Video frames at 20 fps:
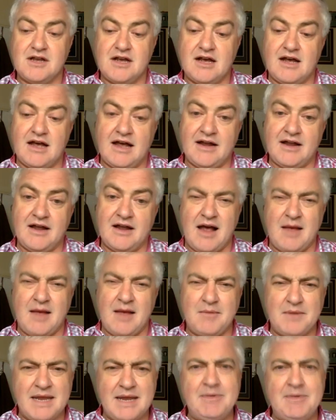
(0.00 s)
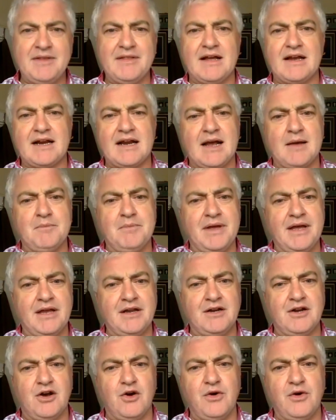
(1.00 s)
And I'm keeping that
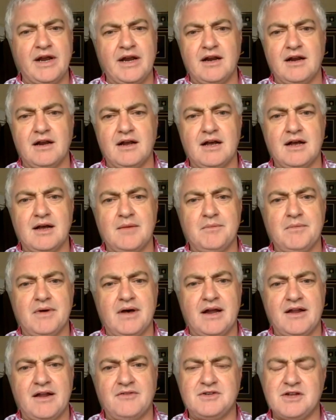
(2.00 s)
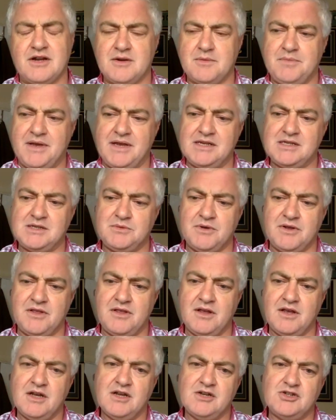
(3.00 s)
campaign going, and I've done a piece with
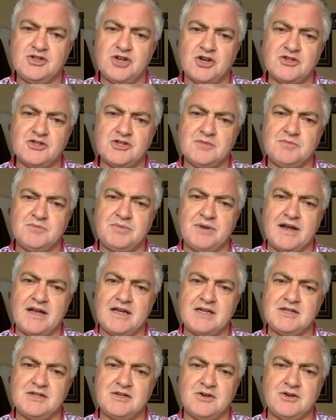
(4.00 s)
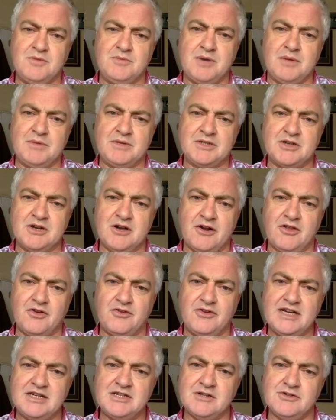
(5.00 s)
Johnson Press, who publish a lot of the
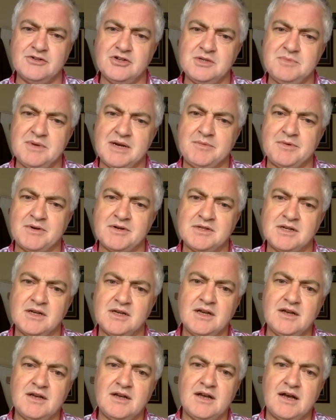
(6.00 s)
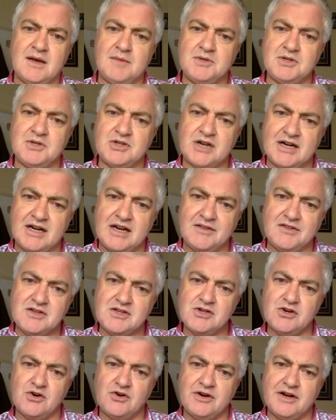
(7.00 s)
regional newspapers, to try and get the
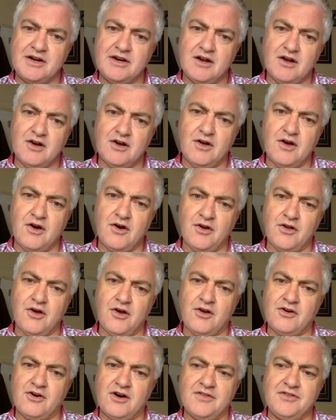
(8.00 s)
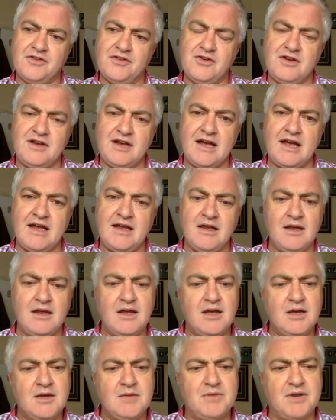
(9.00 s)
story all around the UK.
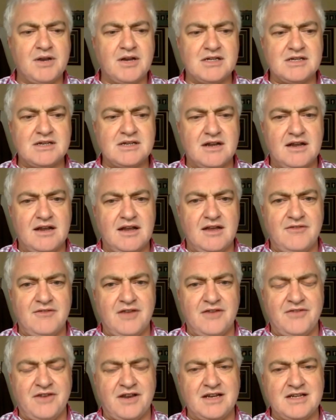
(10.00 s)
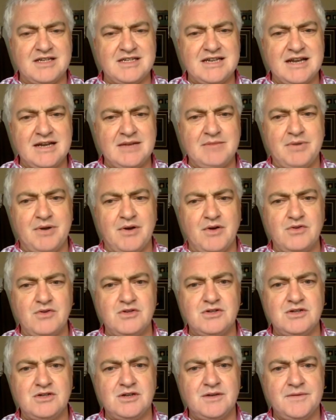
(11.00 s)
Because if I can
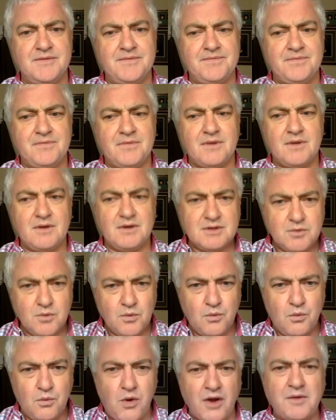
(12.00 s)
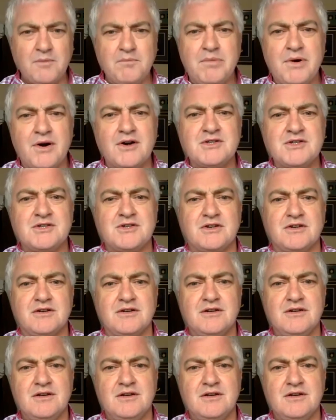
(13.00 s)
signpost one person